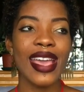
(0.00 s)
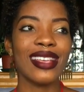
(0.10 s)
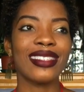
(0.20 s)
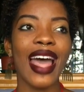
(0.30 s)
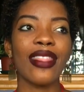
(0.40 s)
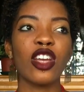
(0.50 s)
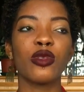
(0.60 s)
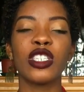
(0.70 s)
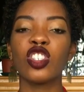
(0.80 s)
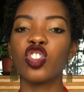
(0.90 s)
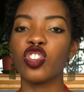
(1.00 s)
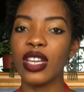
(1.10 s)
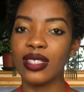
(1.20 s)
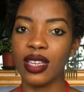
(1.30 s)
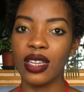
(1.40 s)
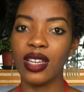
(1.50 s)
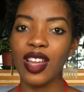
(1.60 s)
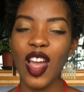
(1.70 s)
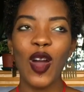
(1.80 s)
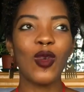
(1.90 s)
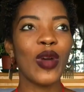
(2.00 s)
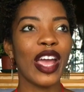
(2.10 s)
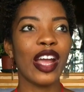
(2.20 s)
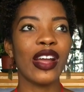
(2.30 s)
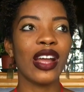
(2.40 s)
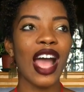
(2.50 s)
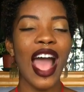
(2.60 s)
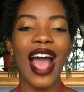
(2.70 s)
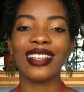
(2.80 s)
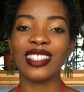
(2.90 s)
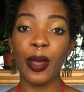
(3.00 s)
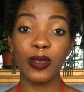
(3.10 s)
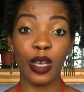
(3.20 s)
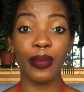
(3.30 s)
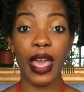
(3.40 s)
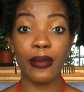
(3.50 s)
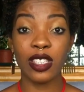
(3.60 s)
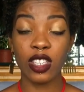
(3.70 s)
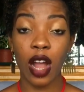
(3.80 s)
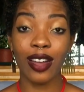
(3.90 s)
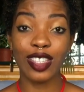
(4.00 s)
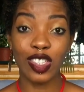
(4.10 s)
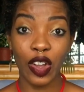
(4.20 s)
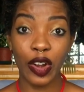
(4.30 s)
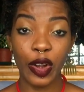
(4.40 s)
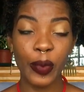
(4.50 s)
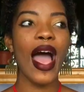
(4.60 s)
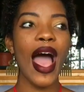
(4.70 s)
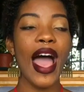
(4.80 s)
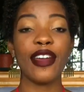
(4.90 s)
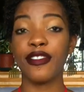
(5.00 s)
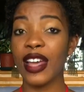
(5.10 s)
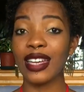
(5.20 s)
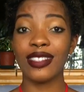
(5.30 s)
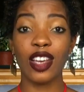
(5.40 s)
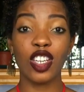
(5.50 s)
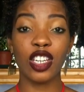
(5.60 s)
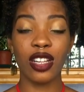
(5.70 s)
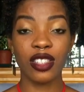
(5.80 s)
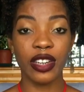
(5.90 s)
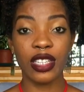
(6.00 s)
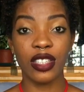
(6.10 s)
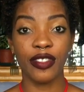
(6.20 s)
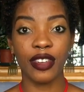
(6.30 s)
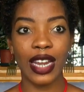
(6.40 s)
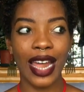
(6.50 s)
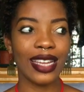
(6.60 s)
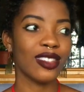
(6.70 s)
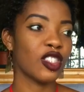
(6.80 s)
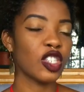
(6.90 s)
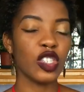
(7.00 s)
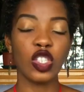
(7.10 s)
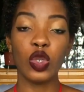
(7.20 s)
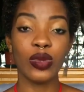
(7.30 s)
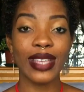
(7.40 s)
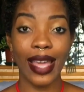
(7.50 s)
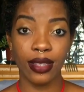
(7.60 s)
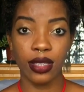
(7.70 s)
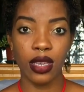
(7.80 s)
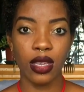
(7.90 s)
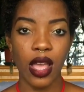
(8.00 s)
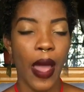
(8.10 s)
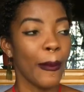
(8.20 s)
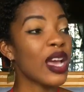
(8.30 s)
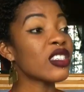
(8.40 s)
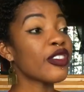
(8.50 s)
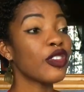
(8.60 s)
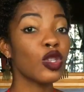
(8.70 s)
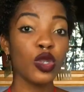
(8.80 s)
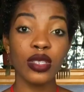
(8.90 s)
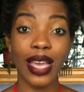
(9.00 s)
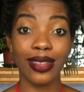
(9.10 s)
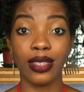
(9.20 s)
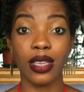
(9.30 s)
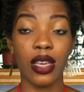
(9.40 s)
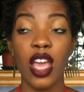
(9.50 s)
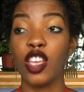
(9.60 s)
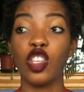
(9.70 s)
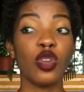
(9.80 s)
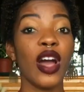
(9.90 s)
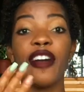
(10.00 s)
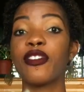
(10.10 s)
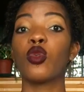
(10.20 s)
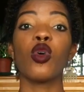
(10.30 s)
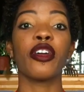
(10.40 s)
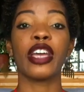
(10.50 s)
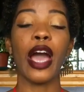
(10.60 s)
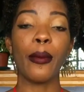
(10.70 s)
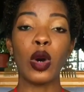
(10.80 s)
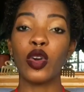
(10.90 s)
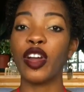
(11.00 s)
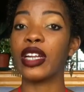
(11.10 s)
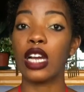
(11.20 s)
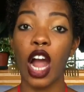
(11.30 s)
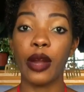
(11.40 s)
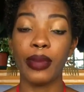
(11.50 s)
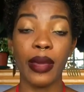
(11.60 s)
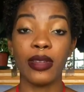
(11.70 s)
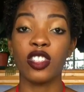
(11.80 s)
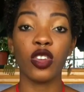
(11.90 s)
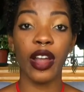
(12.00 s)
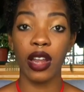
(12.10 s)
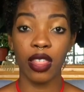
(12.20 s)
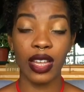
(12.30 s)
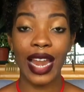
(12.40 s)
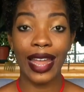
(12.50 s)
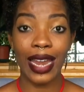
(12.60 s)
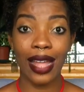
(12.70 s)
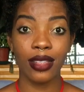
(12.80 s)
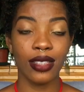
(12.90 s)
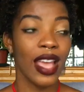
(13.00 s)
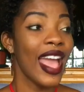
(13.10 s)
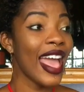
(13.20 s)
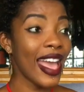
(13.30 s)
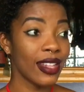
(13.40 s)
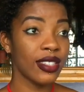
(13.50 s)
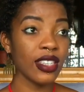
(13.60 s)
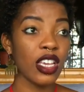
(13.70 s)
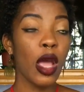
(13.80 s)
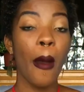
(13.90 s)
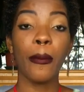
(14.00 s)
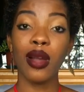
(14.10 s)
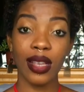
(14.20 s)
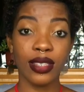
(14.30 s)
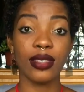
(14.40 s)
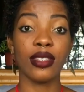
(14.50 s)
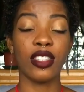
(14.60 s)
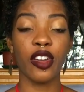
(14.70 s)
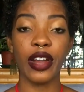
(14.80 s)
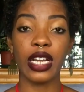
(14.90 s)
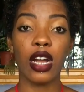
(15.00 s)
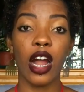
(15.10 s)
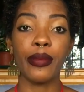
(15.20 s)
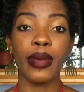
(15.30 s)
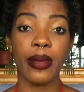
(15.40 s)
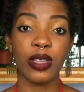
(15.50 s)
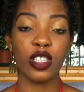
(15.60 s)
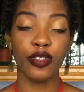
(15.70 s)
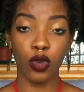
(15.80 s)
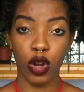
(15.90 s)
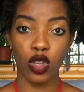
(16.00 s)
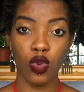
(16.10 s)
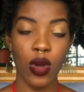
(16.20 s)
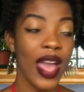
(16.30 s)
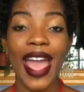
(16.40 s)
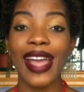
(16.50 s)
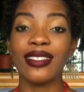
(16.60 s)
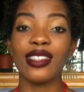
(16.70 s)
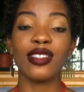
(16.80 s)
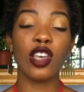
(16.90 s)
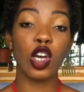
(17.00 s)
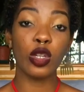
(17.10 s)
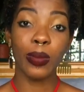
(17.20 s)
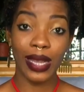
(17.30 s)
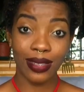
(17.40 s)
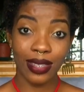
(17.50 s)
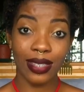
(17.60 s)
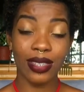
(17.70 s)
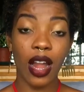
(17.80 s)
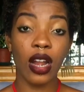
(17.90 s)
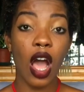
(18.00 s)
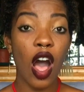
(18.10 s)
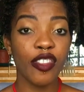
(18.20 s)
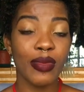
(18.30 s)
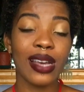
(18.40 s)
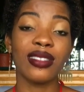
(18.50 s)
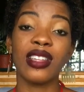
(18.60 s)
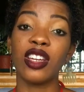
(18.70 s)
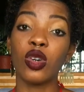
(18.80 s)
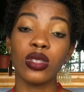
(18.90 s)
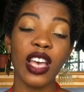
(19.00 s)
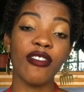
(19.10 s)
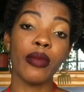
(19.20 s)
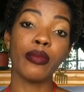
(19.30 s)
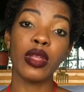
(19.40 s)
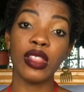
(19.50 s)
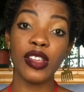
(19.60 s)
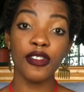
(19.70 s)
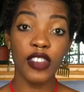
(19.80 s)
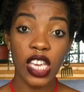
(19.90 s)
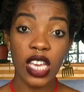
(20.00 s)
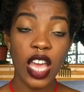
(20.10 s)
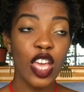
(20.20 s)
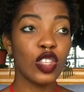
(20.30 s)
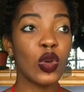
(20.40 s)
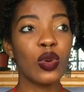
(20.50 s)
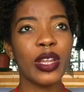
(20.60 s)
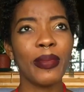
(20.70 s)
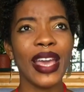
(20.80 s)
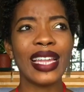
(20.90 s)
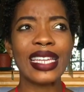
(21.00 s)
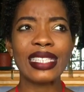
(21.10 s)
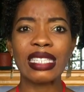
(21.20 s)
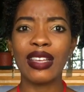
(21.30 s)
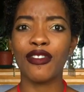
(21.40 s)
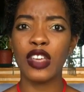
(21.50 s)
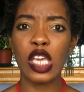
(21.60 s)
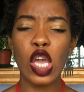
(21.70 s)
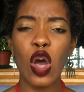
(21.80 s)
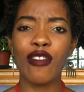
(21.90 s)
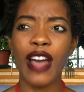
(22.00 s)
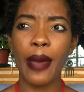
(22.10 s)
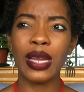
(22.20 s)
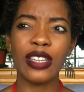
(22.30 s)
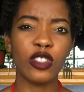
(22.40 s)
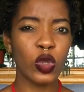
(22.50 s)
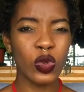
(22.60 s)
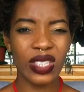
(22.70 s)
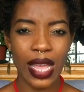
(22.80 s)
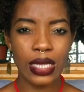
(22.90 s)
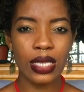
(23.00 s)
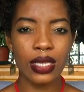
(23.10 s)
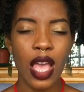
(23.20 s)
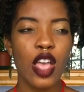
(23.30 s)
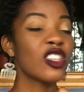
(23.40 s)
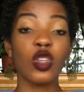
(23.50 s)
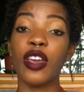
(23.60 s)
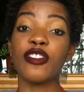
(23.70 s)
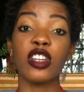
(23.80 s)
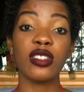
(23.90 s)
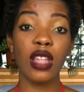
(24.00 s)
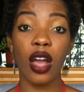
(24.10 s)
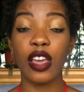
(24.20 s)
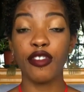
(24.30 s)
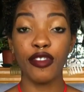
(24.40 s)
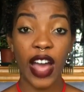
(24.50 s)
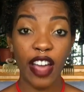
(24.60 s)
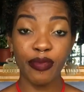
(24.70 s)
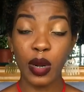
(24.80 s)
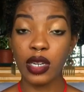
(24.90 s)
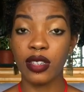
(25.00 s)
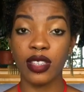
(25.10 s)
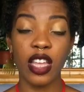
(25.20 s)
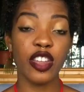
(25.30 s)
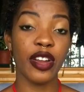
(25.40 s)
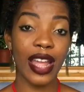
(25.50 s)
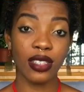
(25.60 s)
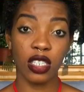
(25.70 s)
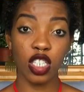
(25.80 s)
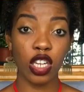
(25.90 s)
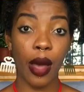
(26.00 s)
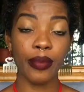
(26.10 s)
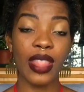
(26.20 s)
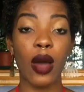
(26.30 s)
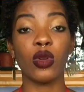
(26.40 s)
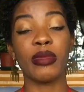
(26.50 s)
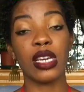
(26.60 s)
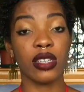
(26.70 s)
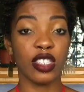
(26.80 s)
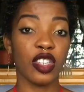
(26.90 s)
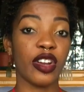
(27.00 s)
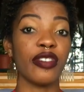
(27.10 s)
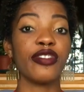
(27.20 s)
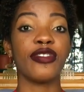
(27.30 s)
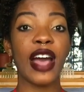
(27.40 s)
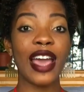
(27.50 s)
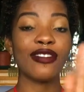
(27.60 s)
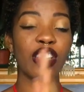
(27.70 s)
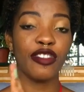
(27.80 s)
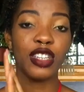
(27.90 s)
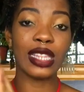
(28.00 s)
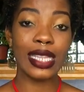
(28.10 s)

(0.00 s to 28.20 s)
is that they're restricted where accepting payments are concerned. I find that a good alternative for that is to just use Etsy. Because if you use Etsy, you don't have to worry about credit card payments or anything like that. Etsy processes the credit card payments for you. Etsy is a good place to start off because they don't have a monthly fee. You only pay a listing fee of, I believe, two cents. So if you're stocking five products in your Etsy shop, that would be considered five different